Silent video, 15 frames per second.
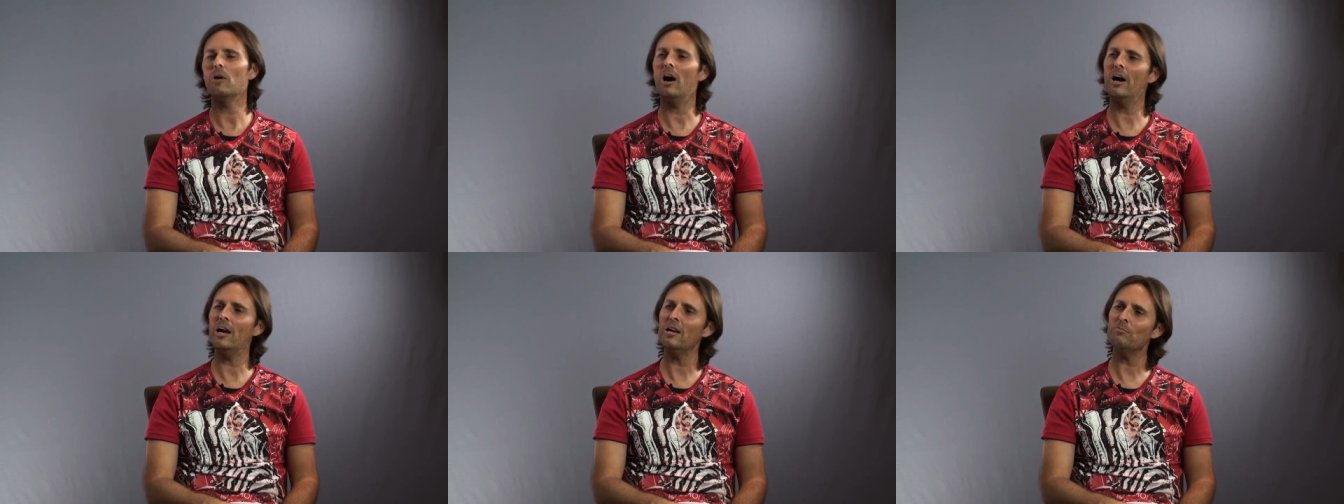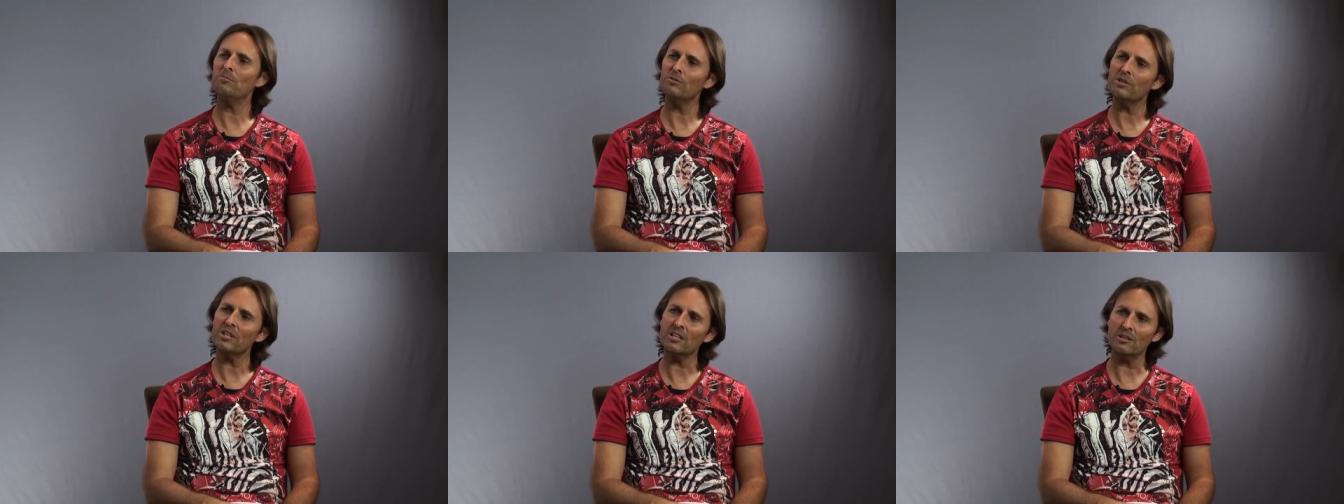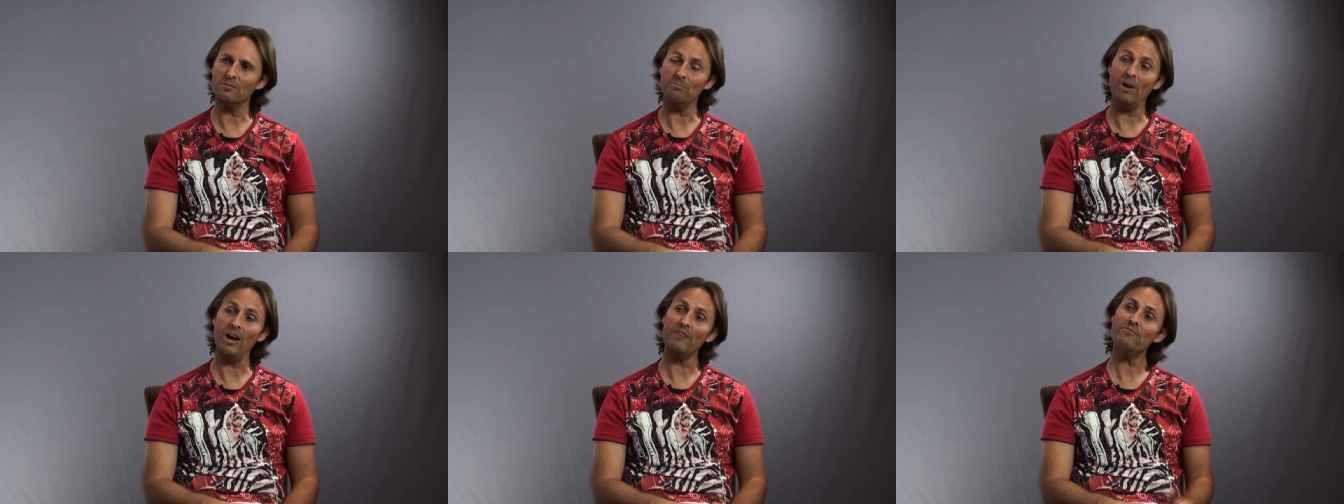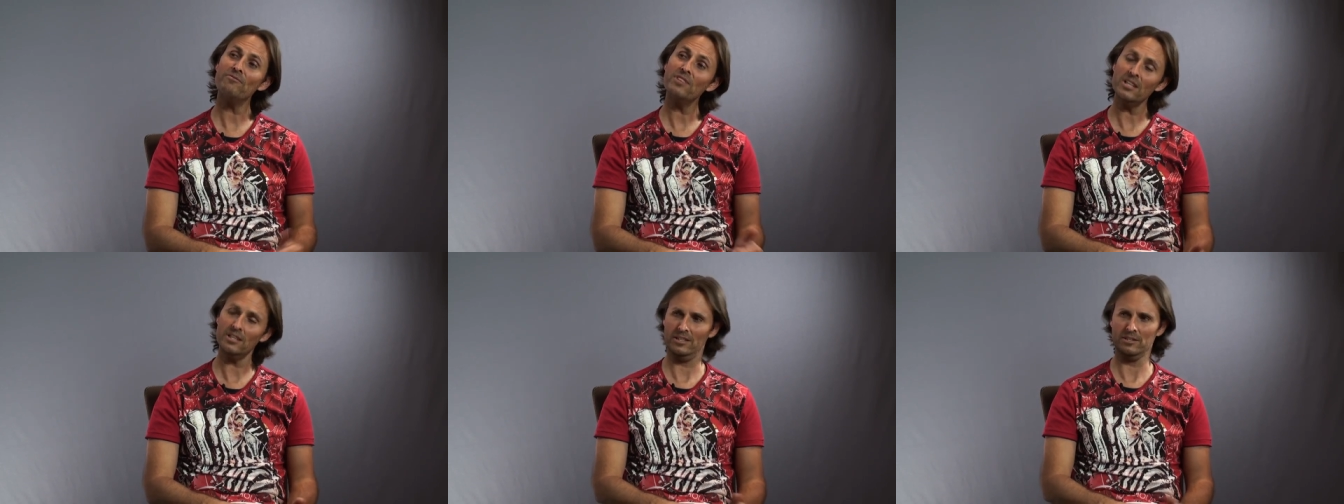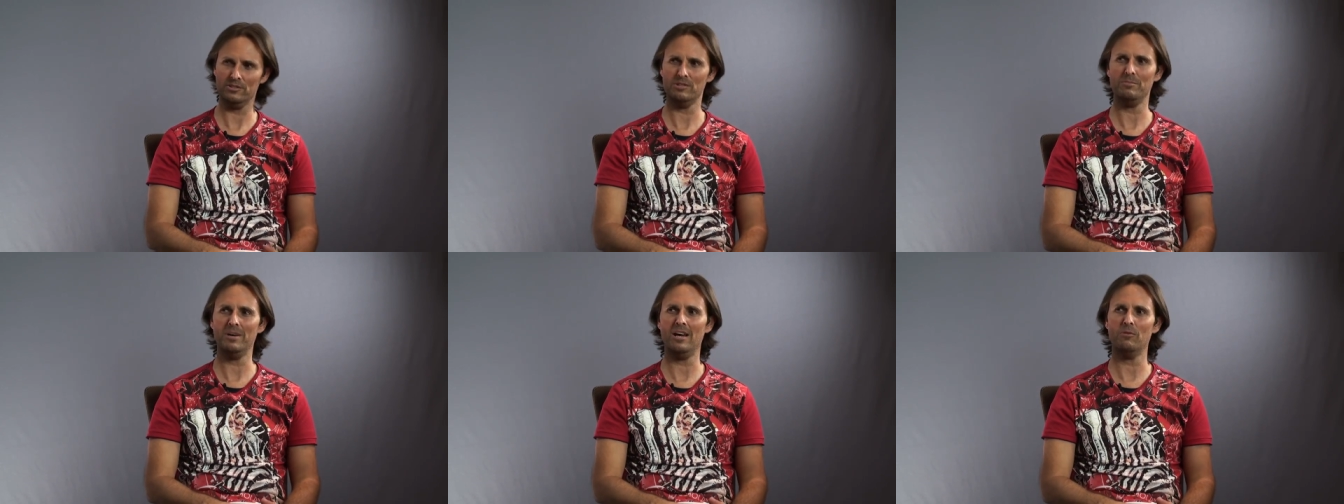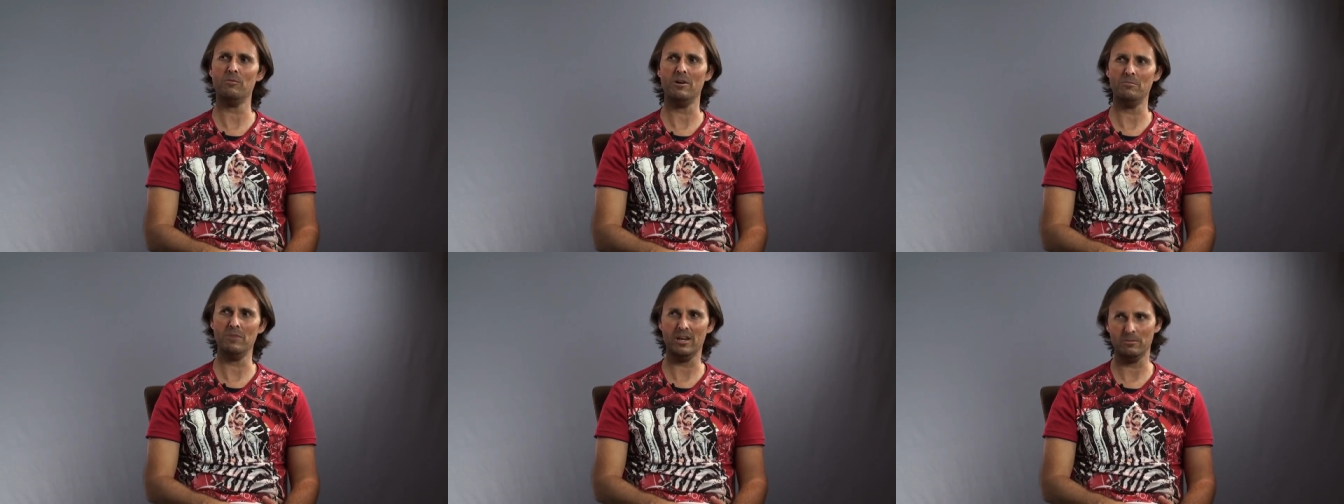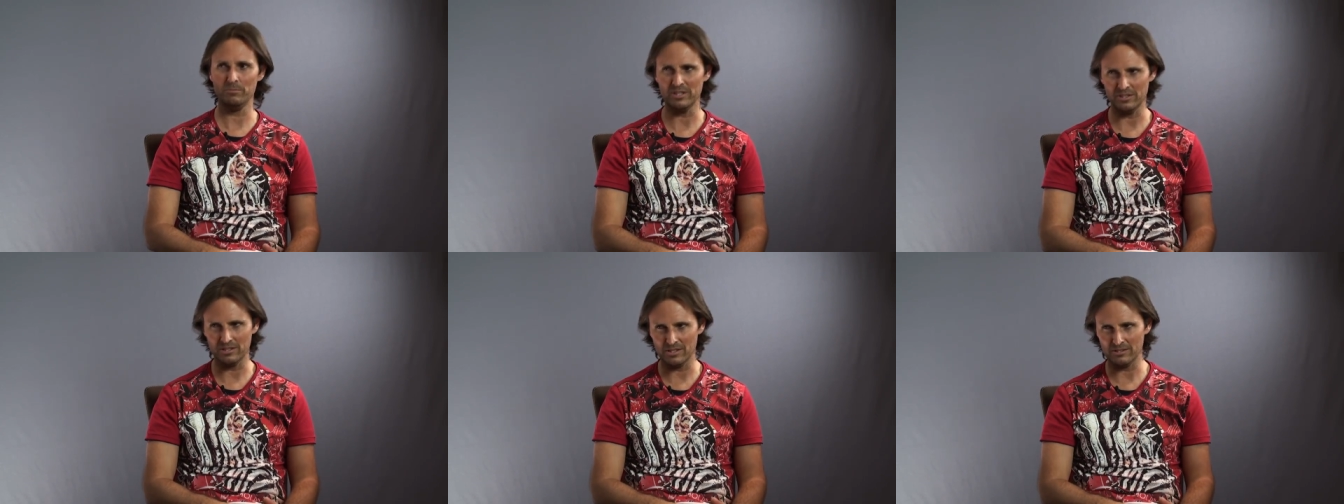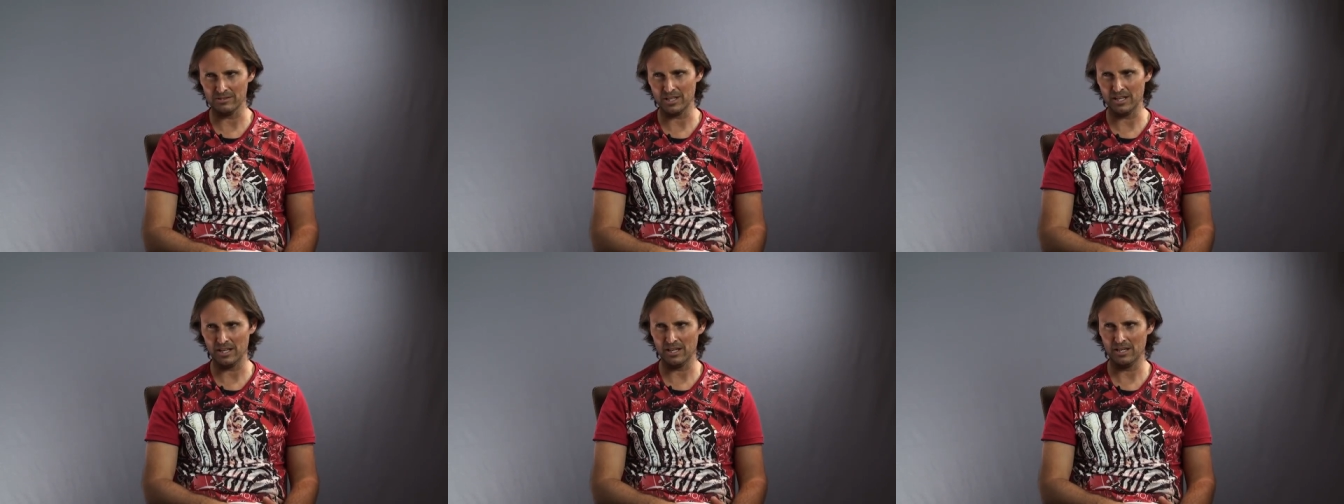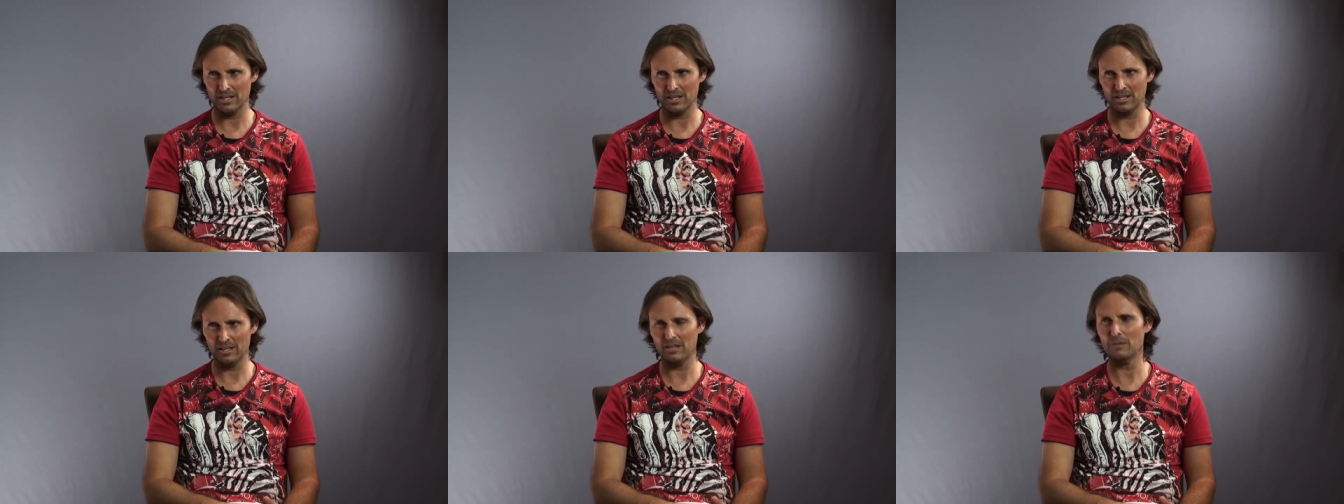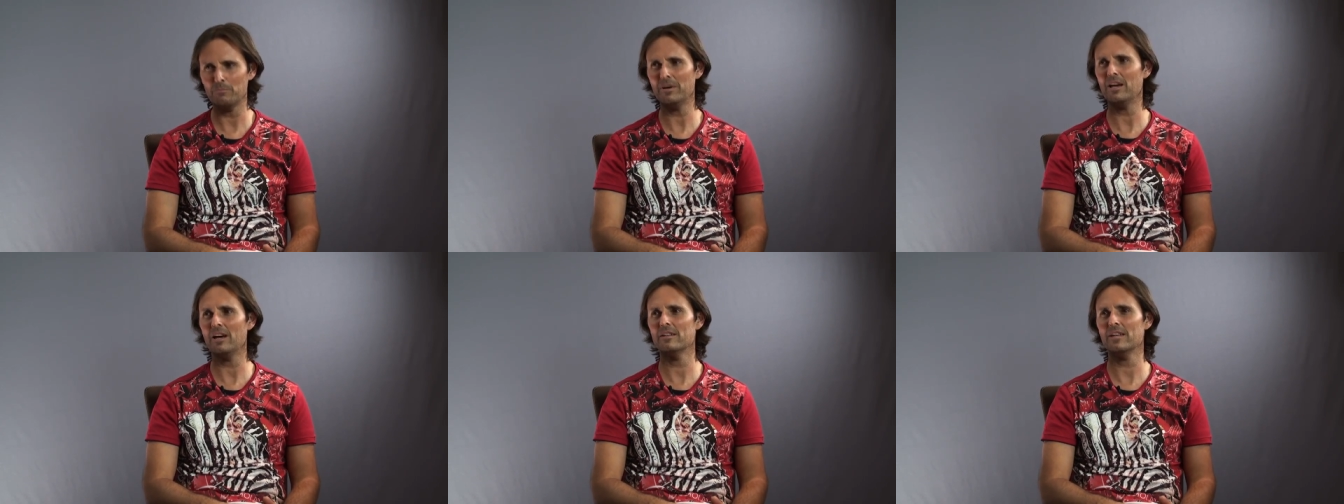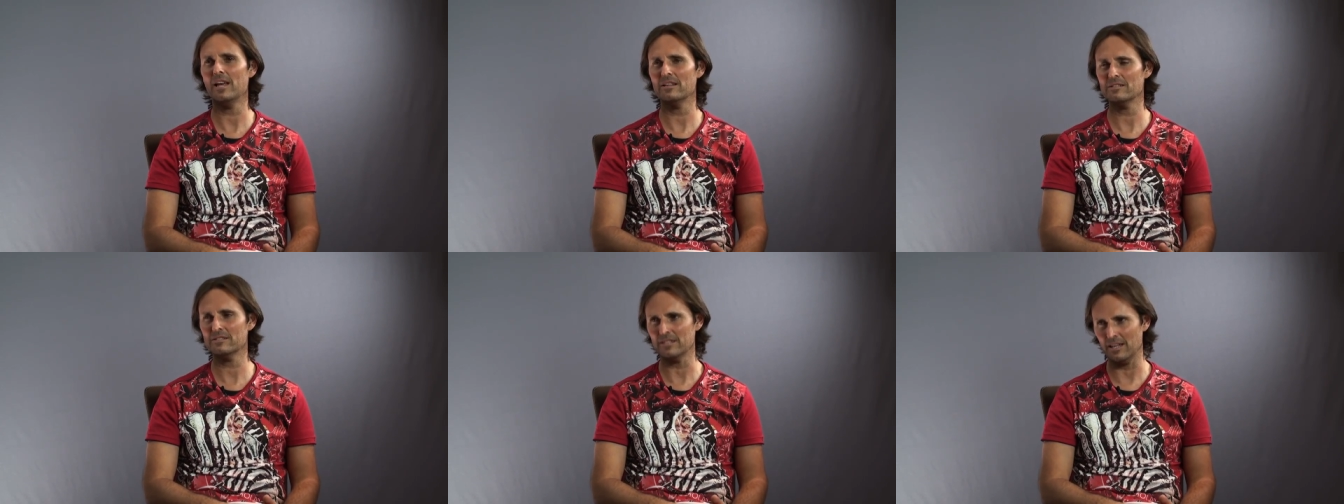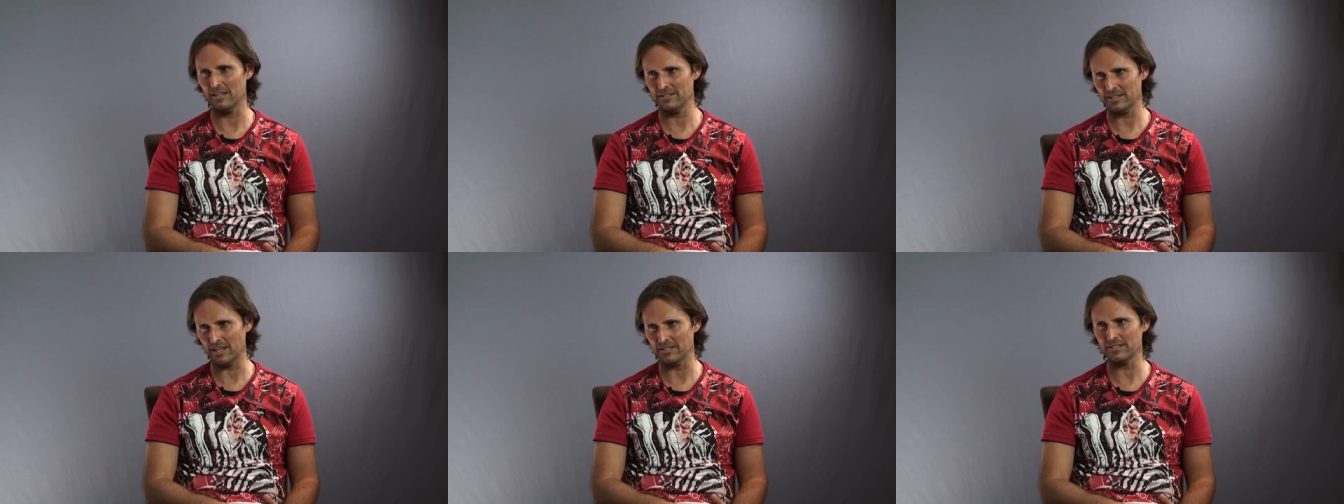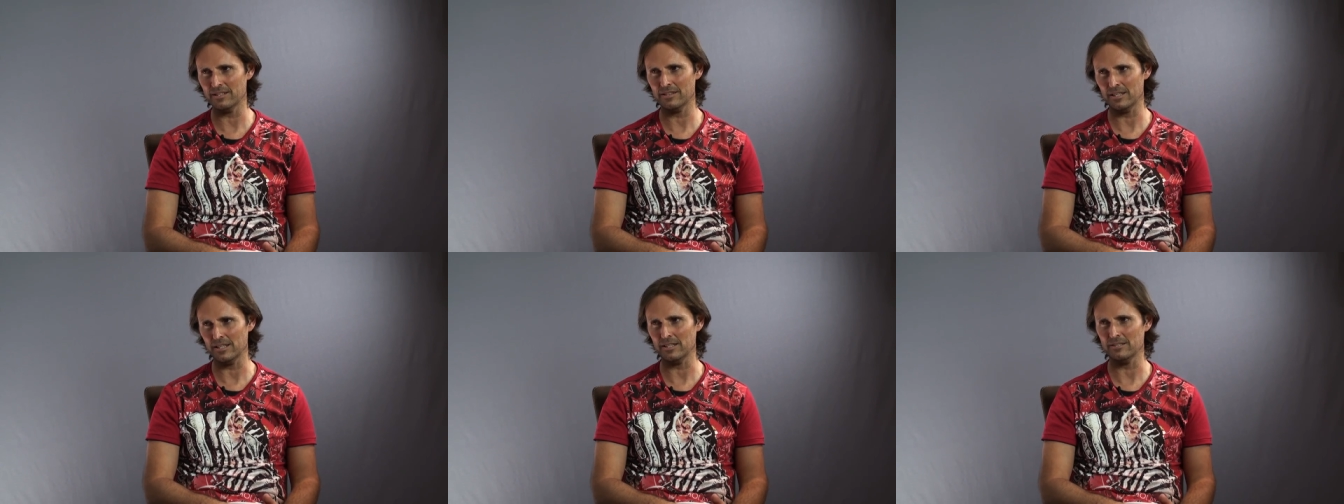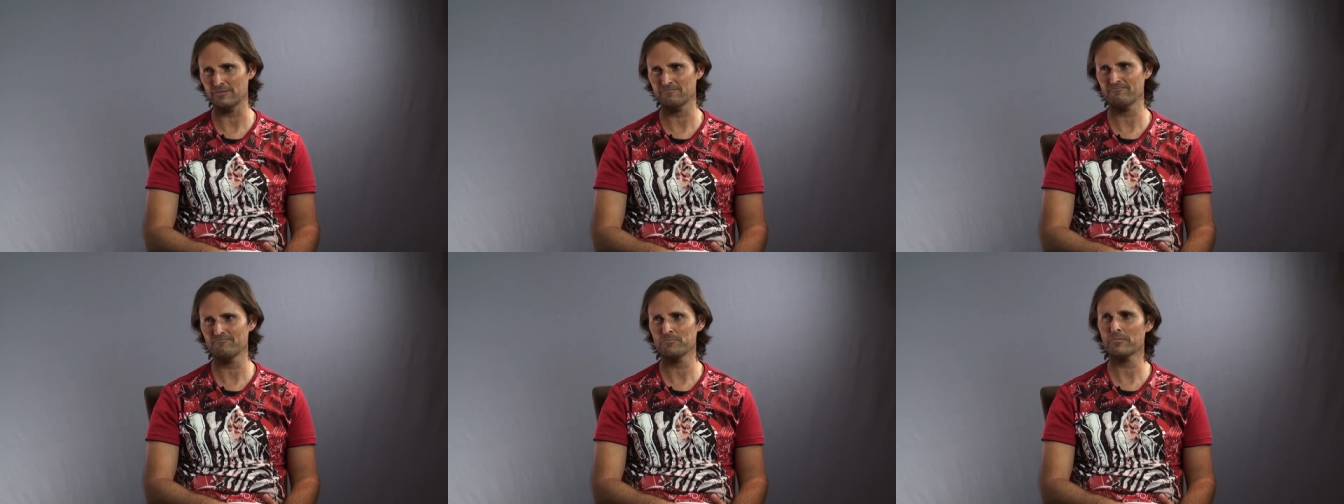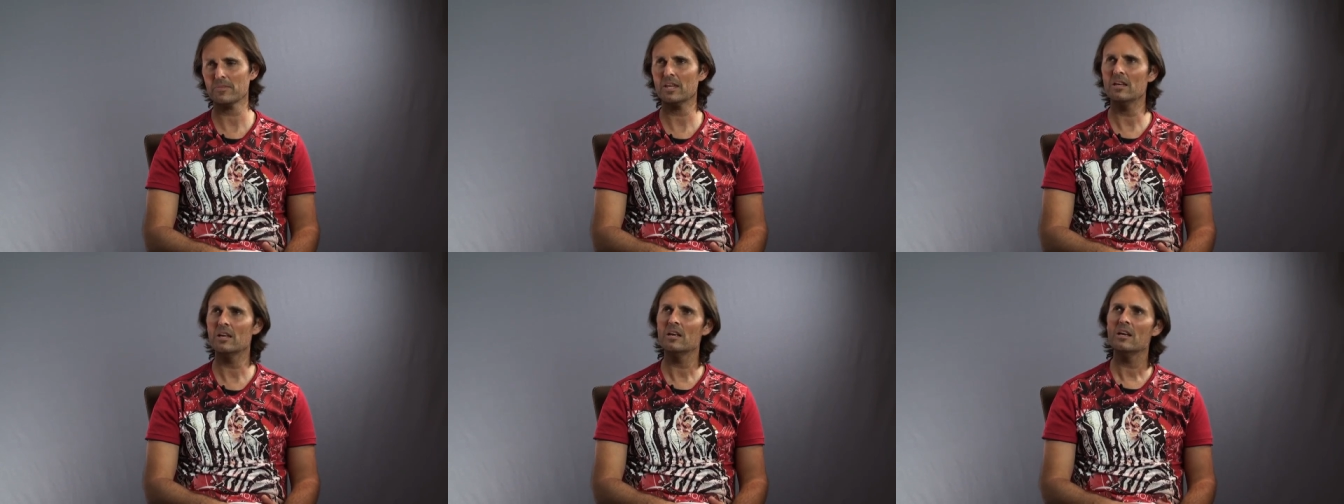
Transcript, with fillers: I am looking at my feelings about what my opinions are about that such a thing. Yeah.